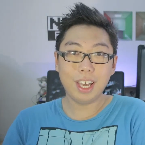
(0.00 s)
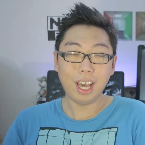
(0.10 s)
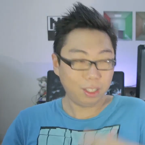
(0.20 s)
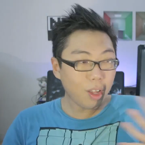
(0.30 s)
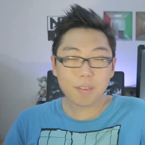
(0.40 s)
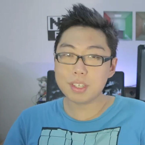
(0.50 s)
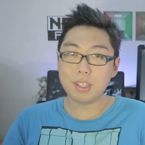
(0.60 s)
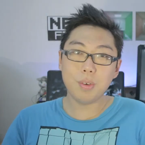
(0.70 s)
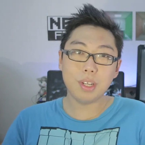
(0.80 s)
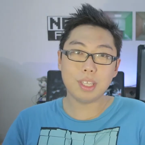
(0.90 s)
A lot of
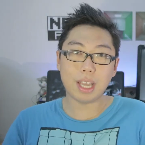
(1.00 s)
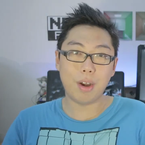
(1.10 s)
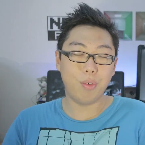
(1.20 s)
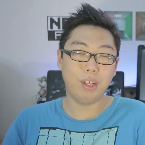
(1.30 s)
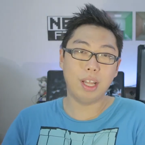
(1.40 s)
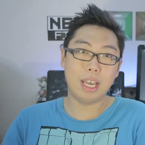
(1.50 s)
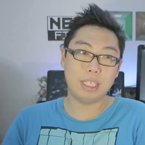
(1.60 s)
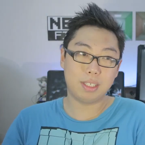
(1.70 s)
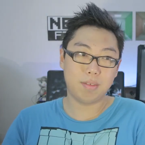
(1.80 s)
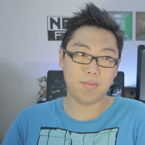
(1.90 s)
students, I
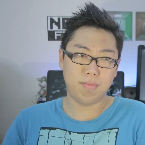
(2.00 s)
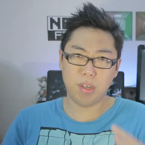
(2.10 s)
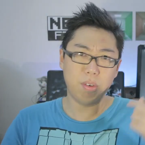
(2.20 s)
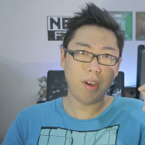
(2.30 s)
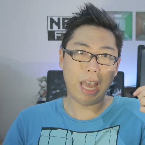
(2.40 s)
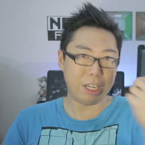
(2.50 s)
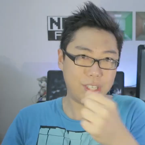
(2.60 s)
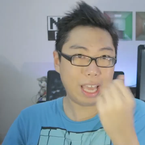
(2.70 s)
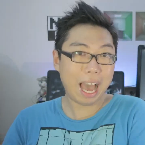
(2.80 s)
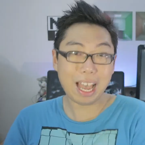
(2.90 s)
realize, you know,
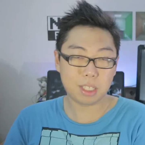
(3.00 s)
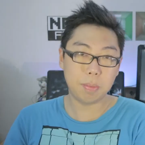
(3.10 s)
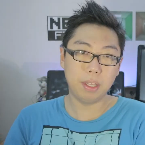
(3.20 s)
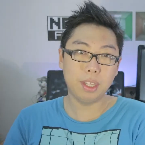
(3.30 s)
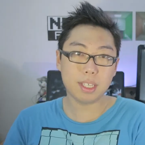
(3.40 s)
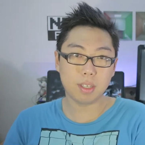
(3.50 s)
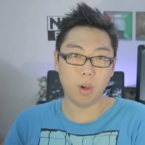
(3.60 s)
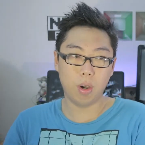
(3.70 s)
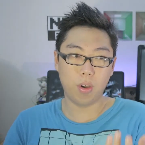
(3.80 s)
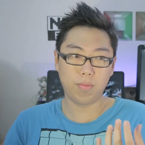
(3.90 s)
actually ask me this
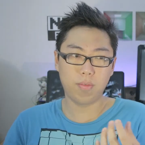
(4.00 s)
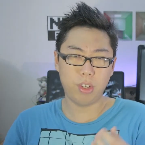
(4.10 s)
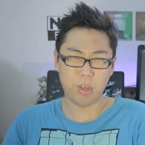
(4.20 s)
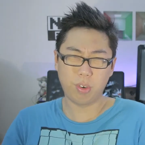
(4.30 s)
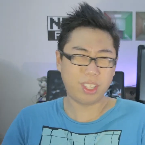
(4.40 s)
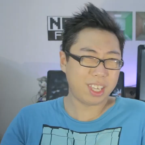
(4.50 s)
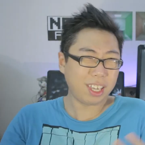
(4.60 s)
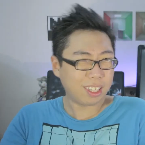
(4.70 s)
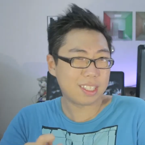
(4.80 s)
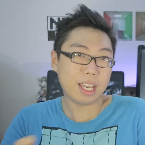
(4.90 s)
or, you know,
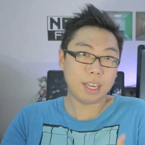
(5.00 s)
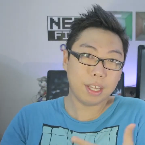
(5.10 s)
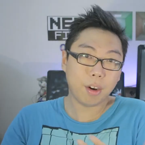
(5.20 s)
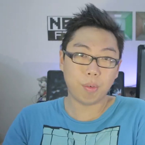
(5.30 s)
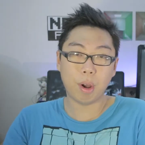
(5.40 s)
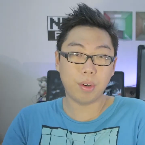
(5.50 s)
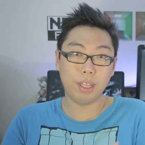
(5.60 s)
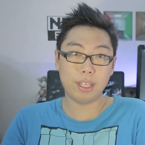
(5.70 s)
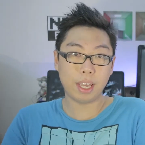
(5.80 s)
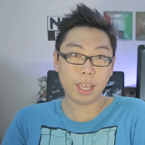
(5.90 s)
kick this idea around
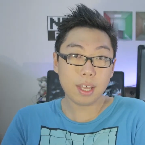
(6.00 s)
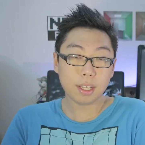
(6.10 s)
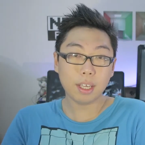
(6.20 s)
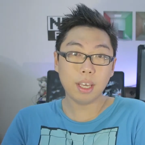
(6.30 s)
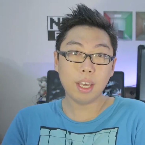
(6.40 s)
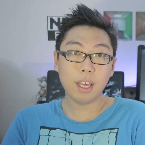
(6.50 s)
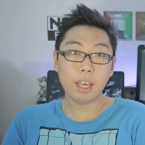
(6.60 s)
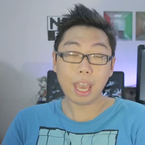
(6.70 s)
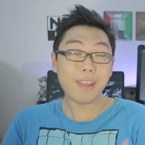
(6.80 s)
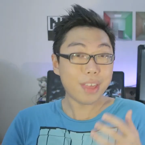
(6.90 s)
in their head.
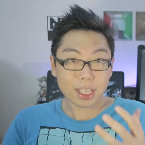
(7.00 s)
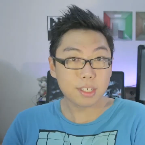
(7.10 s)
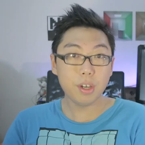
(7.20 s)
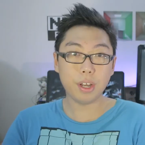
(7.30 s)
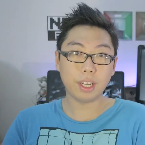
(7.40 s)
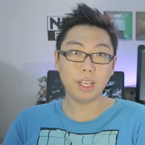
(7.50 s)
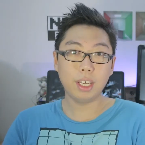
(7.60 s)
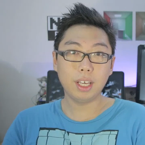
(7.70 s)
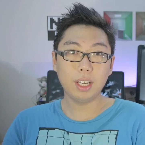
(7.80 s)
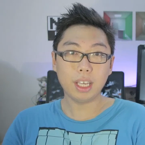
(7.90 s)
And that's good.
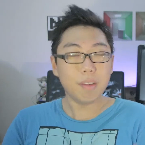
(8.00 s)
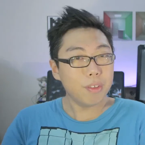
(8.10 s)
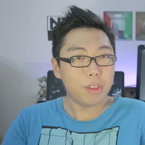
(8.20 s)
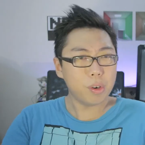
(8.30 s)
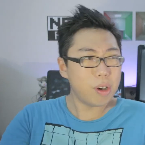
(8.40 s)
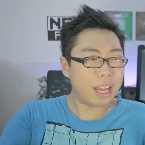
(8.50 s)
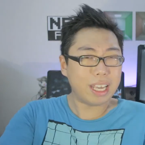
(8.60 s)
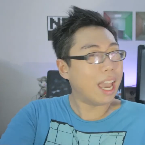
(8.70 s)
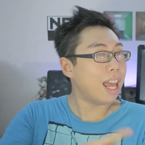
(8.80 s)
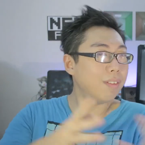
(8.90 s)
Even though at
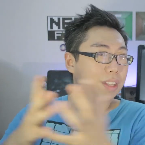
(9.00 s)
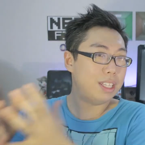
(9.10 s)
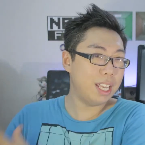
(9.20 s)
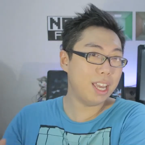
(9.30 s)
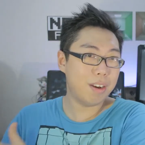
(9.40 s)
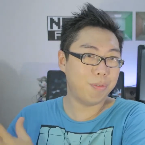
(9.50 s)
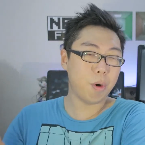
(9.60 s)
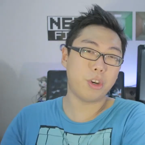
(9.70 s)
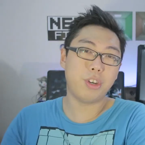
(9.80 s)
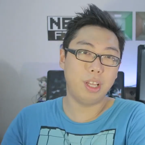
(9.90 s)
the end of the day,
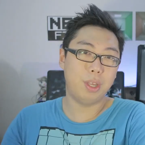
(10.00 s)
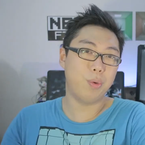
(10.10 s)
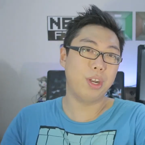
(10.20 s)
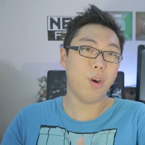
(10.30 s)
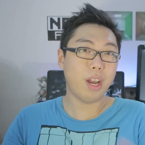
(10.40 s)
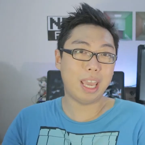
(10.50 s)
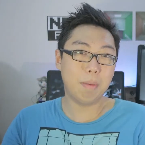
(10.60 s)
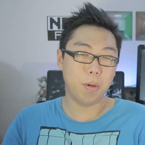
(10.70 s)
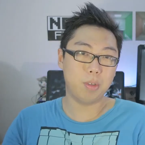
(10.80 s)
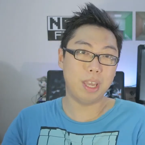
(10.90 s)
unfortunately, we're not
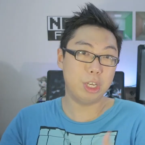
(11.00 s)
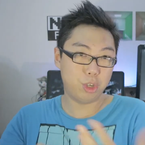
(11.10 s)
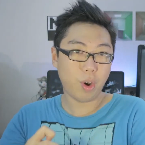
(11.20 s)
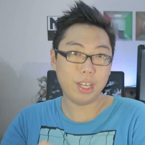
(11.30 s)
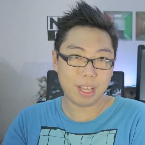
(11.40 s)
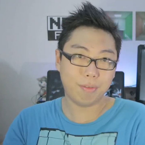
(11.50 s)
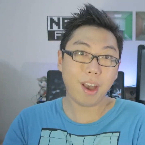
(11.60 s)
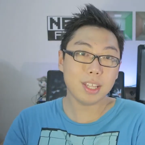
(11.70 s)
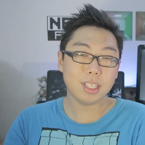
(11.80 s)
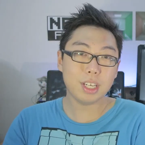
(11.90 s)
able to enjoy the
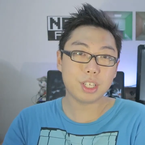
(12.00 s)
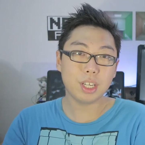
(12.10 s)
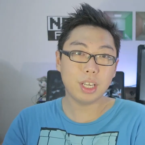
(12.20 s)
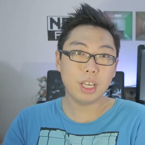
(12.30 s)
advantage,